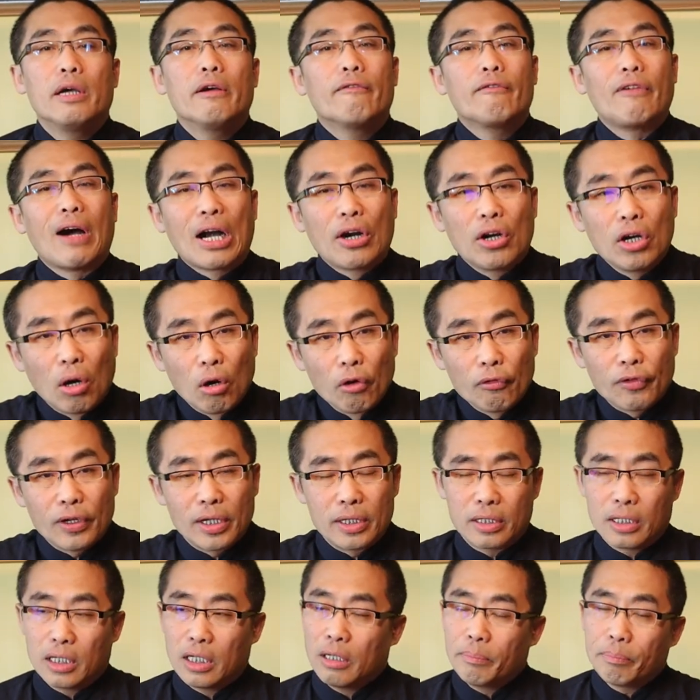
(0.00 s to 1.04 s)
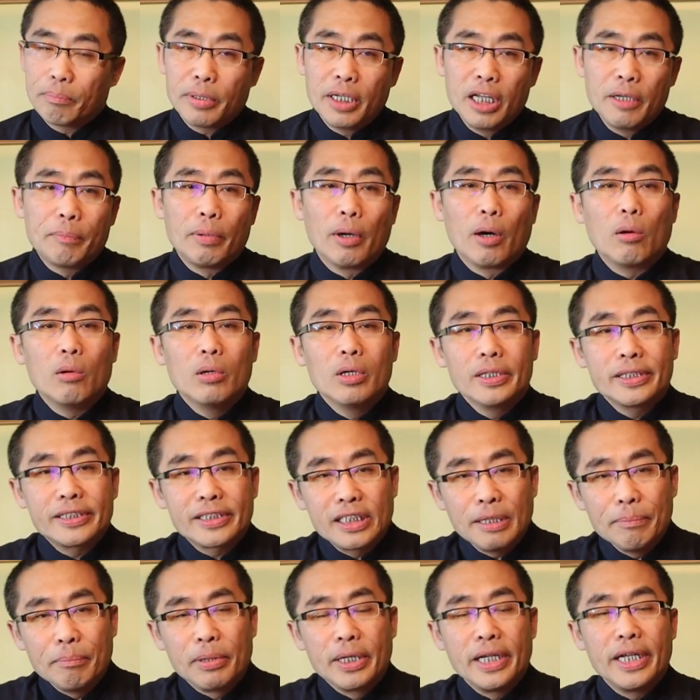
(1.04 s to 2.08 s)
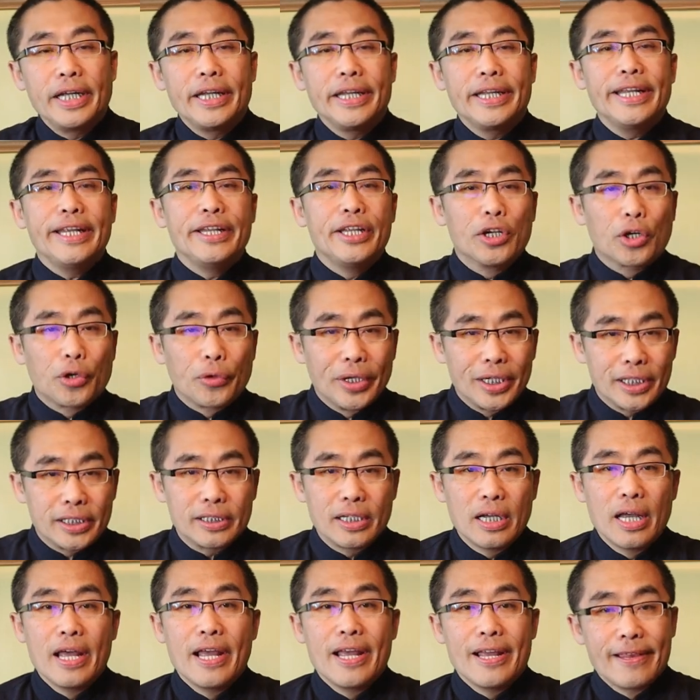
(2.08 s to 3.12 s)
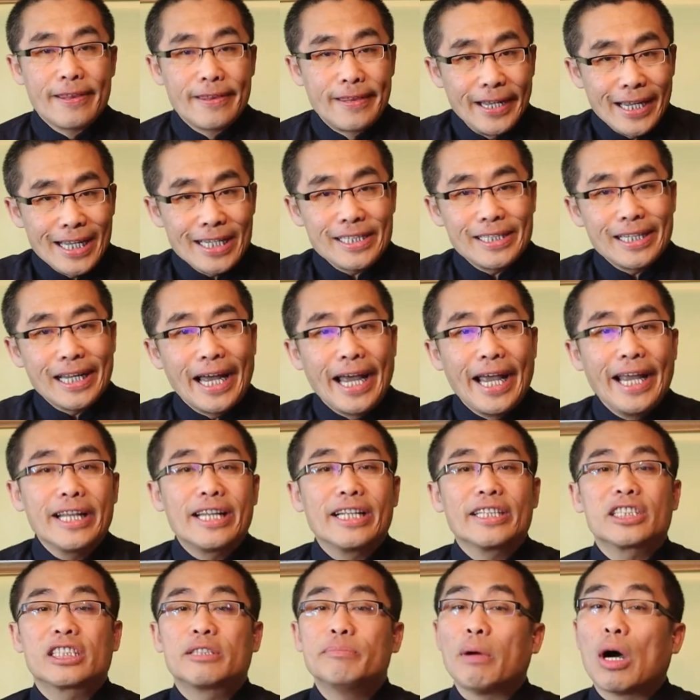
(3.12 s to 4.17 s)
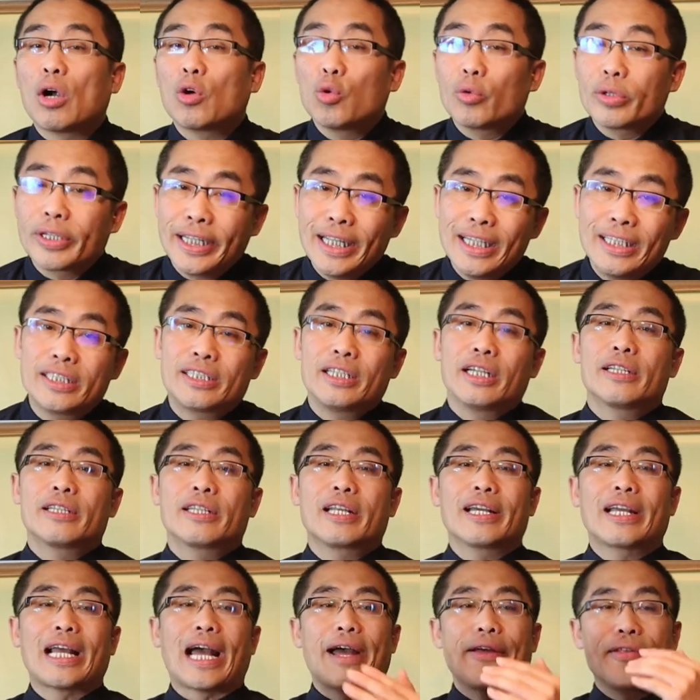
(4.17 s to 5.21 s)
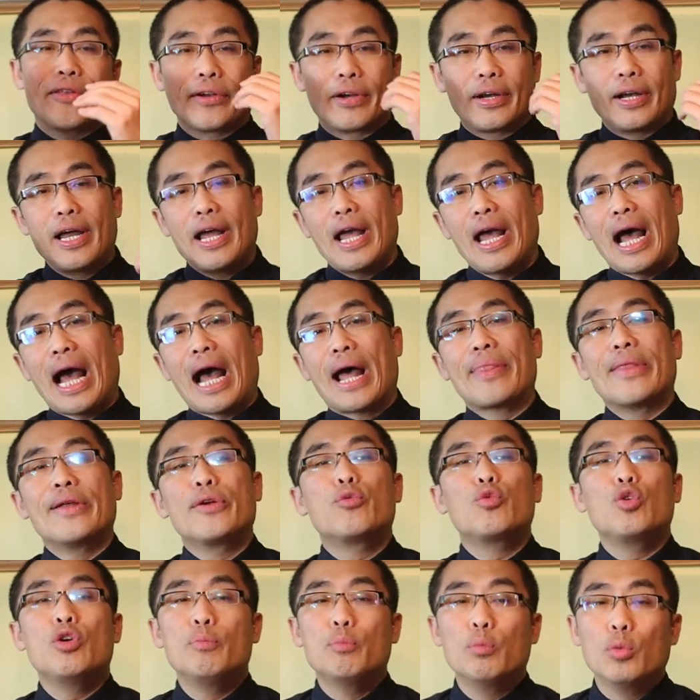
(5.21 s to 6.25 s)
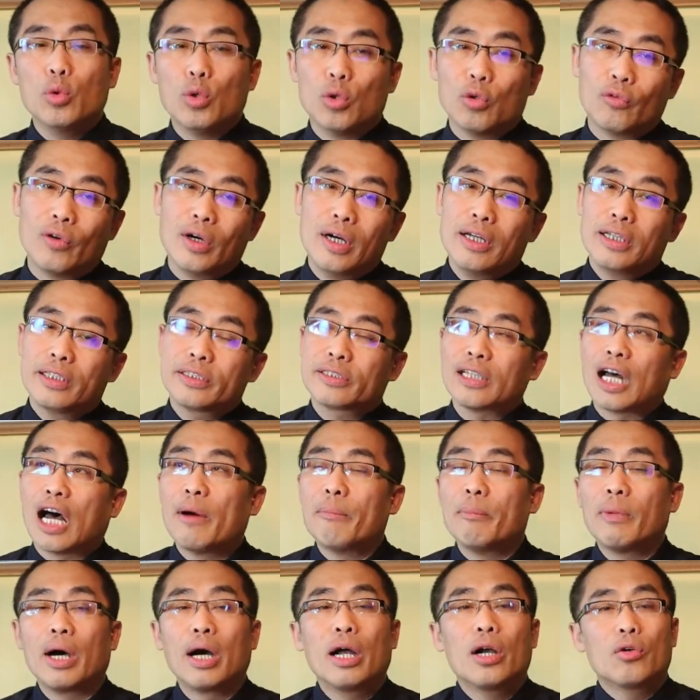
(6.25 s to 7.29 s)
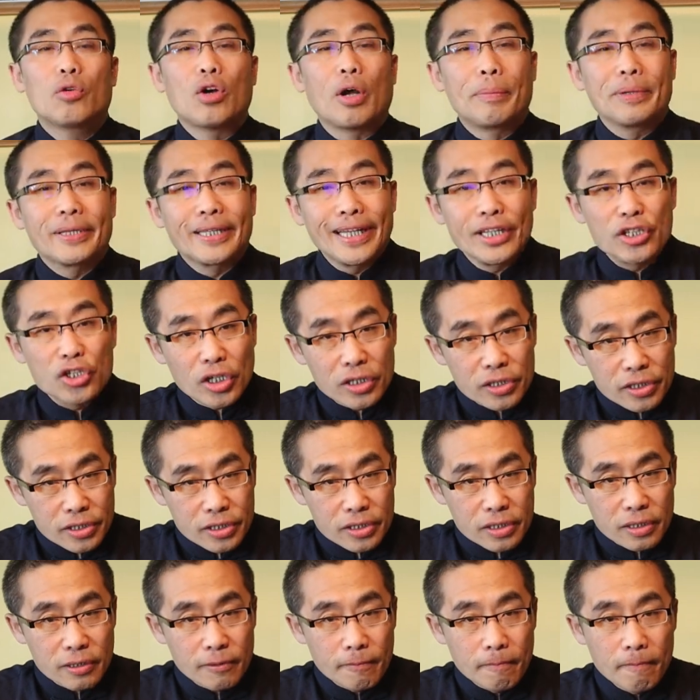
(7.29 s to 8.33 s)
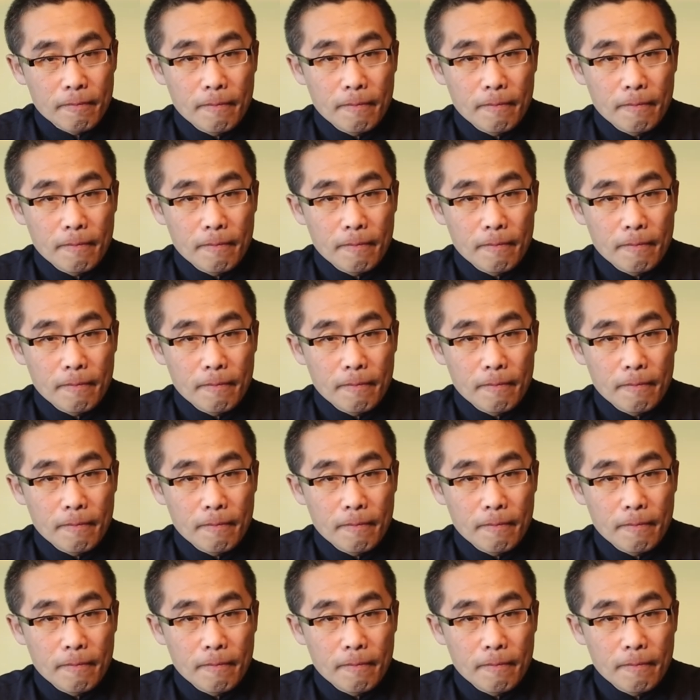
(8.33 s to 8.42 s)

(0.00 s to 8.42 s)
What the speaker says: Very often, people simply integrate these eight small routines together and remove some repetitions.